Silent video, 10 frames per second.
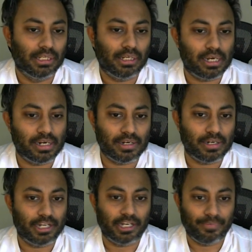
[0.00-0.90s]

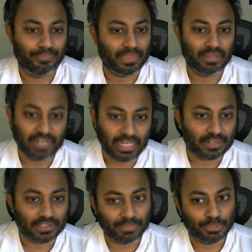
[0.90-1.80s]
And a very
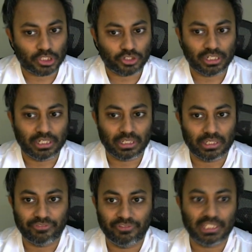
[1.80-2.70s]
interesting position.
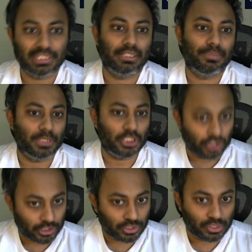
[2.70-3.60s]
If this
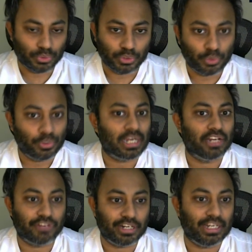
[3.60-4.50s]
position suits you, you can
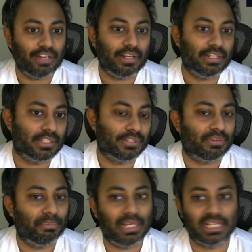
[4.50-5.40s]
definitely try this
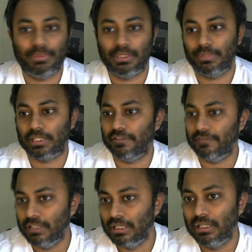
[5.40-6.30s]
from black's perspective.
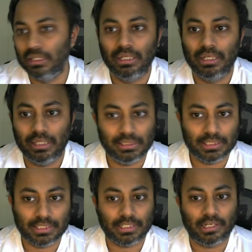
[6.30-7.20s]

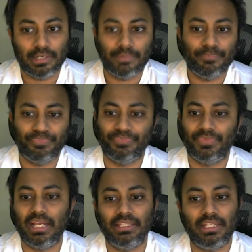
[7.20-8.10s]
Else, the
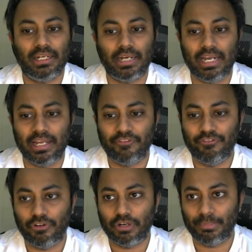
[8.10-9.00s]
other idea
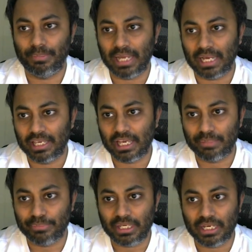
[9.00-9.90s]
for black
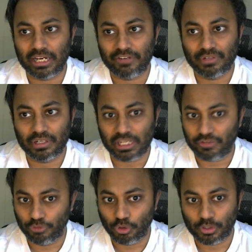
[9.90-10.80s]
can be after
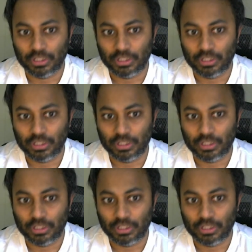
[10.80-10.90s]
e4.